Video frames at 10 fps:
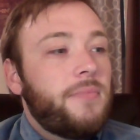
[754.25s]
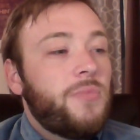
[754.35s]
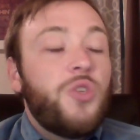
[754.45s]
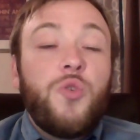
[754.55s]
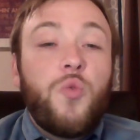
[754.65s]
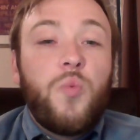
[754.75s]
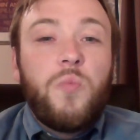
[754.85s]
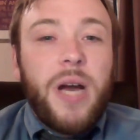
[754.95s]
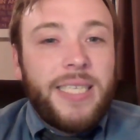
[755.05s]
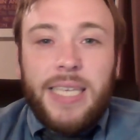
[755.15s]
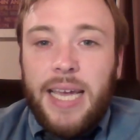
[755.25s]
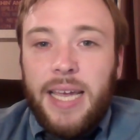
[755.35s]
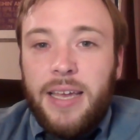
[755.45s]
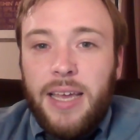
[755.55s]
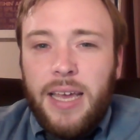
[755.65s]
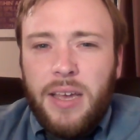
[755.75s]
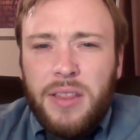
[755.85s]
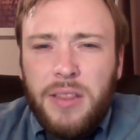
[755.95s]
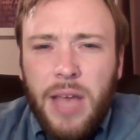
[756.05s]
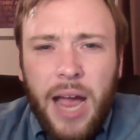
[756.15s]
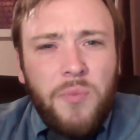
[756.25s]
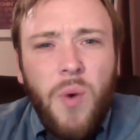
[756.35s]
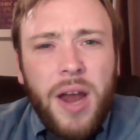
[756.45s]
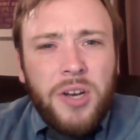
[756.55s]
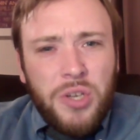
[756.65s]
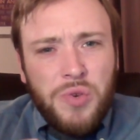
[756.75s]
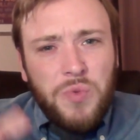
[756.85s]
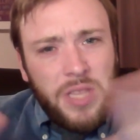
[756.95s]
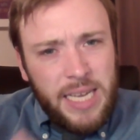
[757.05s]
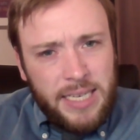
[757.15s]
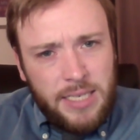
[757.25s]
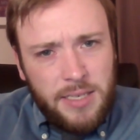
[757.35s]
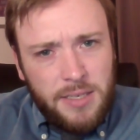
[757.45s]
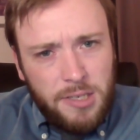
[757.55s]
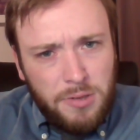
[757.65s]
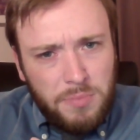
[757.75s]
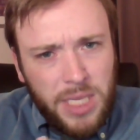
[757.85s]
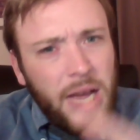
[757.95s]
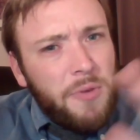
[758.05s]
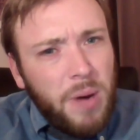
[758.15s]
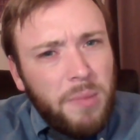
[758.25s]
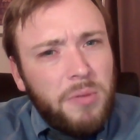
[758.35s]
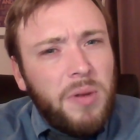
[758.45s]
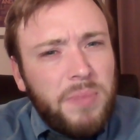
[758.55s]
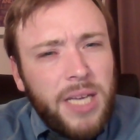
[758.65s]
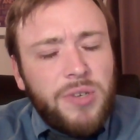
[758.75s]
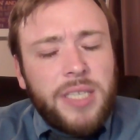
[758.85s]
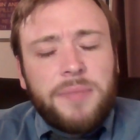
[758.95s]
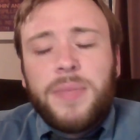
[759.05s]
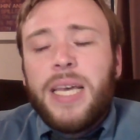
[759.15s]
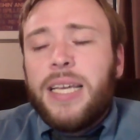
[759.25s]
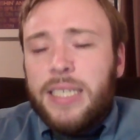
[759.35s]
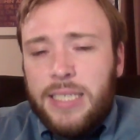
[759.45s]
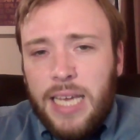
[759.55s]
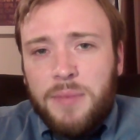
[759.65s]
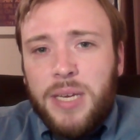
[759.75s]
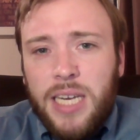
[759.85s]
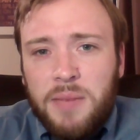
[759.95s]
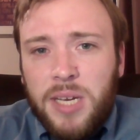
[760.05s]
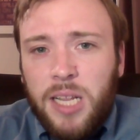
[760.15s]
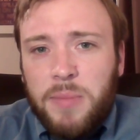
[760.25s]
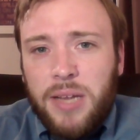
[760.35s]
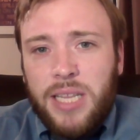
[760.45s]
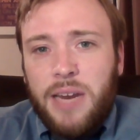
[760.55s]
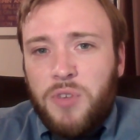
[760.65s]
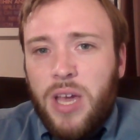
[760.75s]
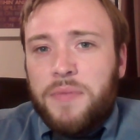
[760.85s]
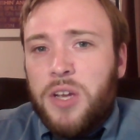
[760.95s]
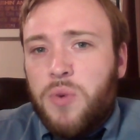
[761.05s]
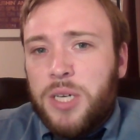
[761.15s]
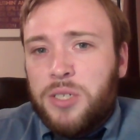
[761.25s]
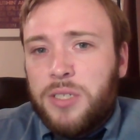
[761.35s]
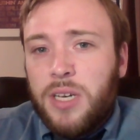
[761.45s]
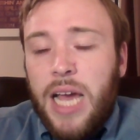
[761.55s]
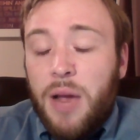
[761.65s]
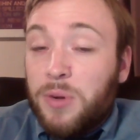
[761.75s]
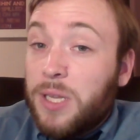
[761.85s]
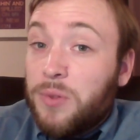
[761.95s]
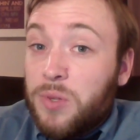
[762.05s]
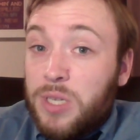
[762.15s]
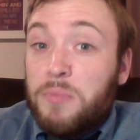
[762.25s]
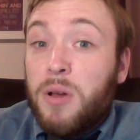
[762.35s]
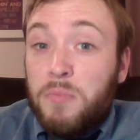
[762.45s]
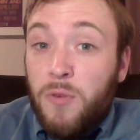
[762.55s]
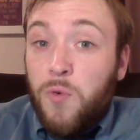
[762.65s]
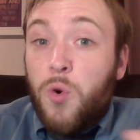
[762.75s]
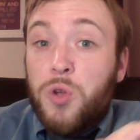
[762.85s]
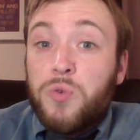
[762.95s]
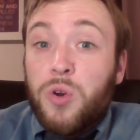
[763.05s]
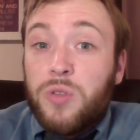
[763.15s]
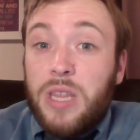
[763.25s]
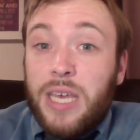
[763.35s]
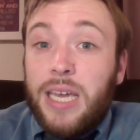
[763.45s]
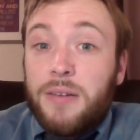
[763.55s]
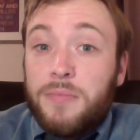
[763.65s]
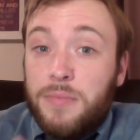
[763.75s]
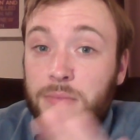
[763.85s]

you might say, I want to do this, but that would probably be plagiarizing. Send me an email about that if you have any questions. I will clear those up before you turn the thing in.